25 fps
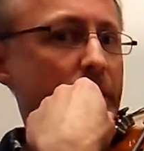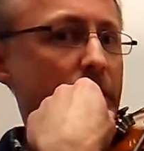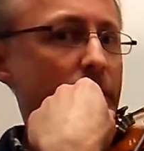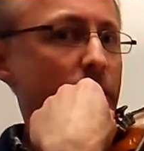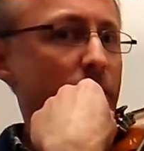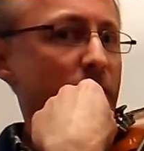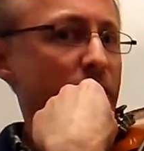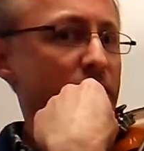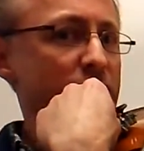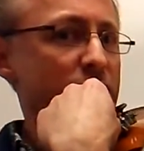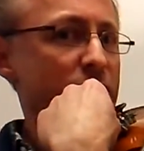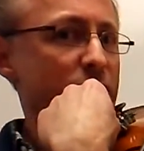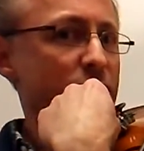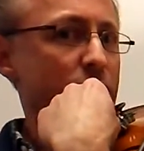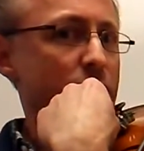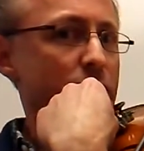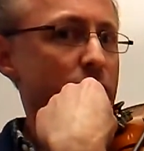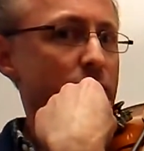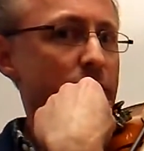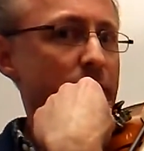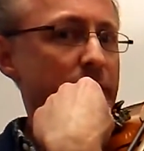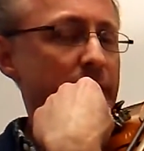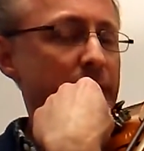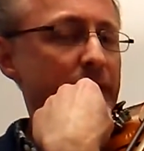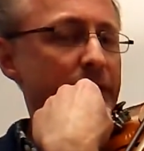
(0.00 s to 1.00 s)
but
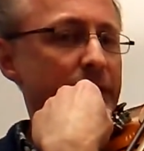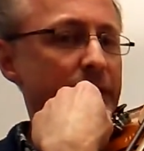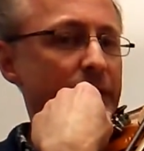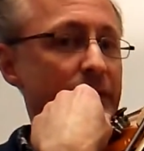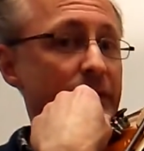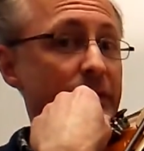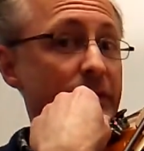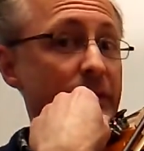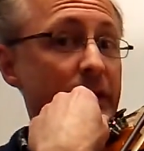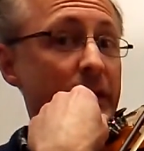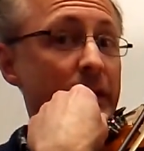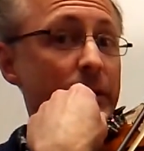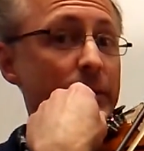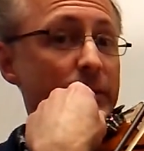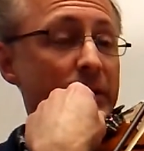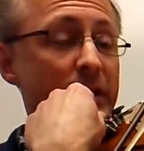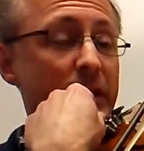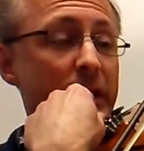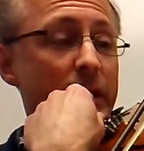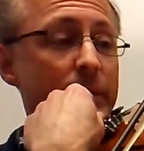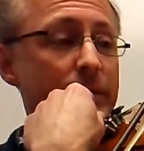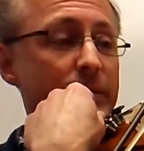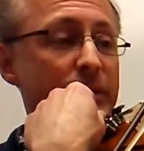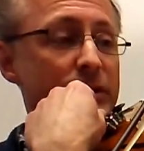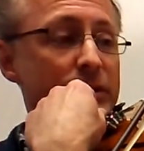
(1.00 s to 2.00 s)
tune at the same
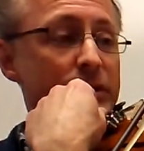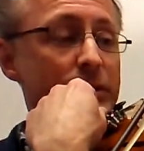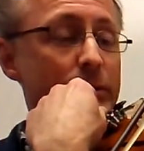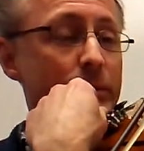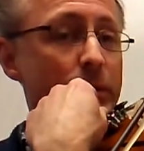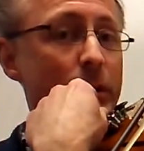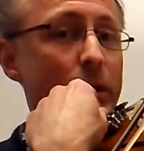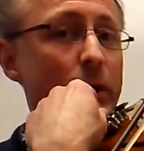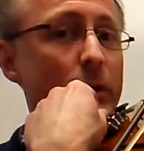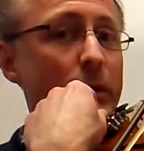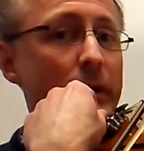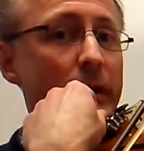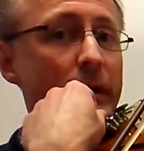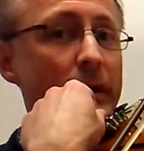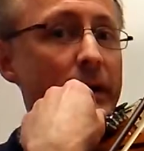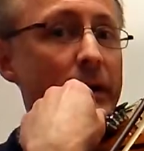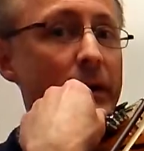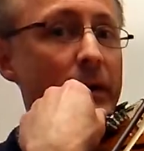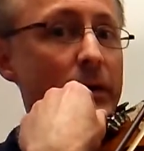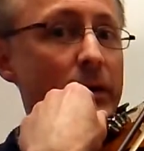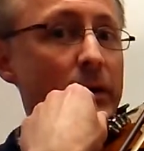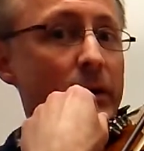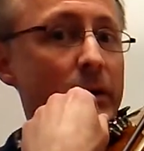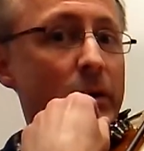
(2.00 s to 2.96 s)
time that you're bowing